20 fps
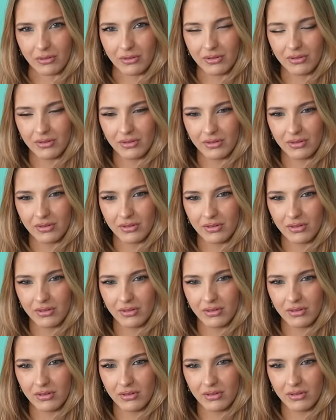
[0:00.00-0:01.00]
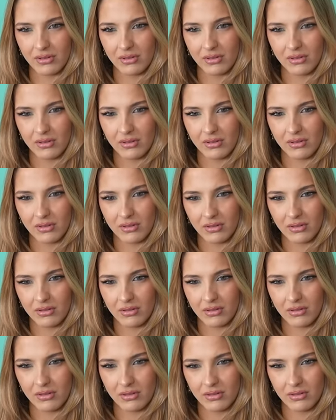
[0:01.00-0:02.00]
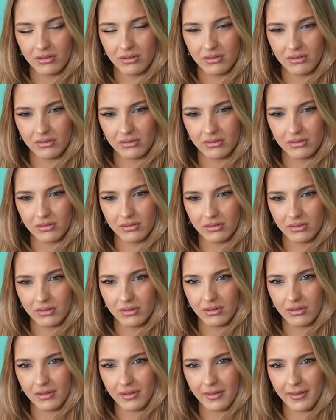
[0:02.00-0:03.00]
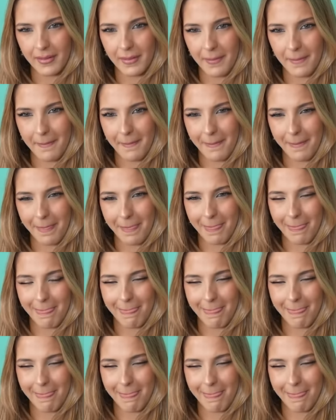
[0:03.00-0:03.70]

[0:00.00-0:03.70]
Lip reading: This person isn't speaking.